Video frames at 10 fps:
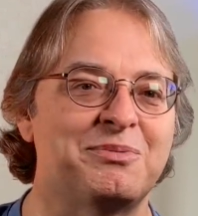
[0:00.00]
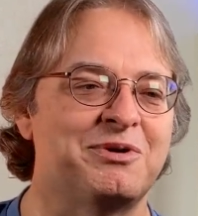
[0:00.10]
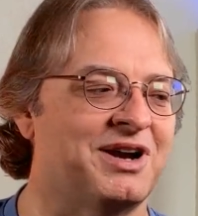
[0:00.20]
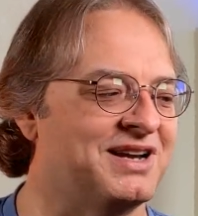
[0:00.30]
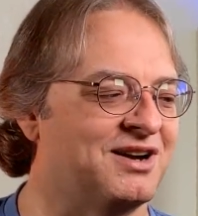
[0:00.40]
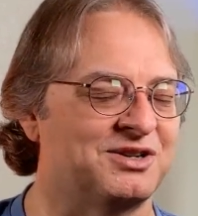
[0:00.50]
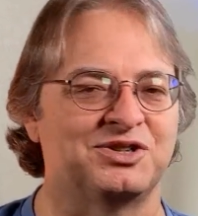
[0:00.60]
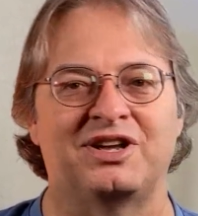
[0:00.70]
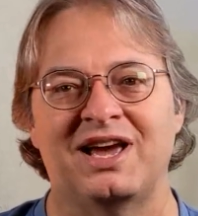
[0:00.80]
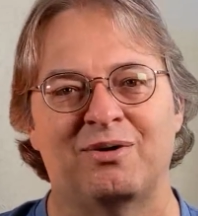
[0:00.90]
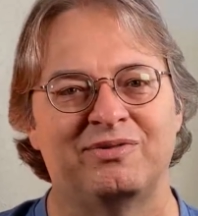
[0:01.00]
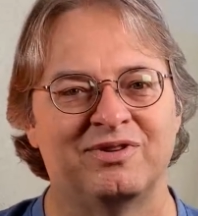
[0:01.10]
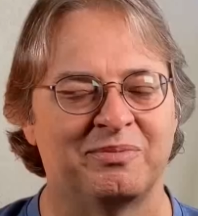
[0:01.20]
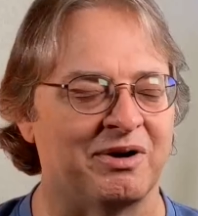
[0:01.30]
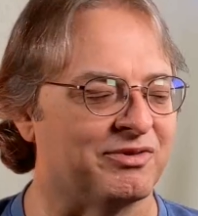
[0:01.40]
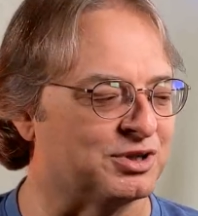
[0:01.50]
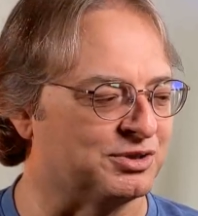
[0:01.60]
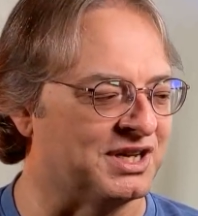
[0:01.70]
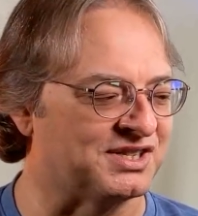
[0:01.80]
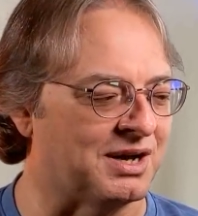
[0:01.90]
me right now because you're like, yeah, we've known about Virtual
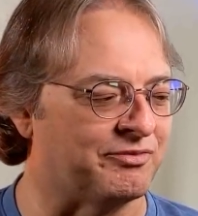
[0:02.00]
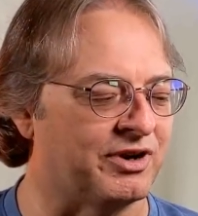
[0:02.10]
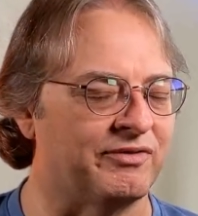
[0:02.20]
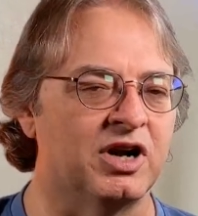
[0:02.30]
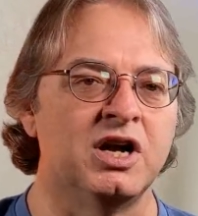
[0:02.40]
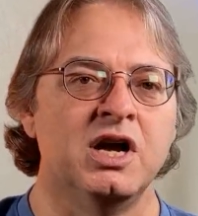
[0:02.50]
Desktop forever.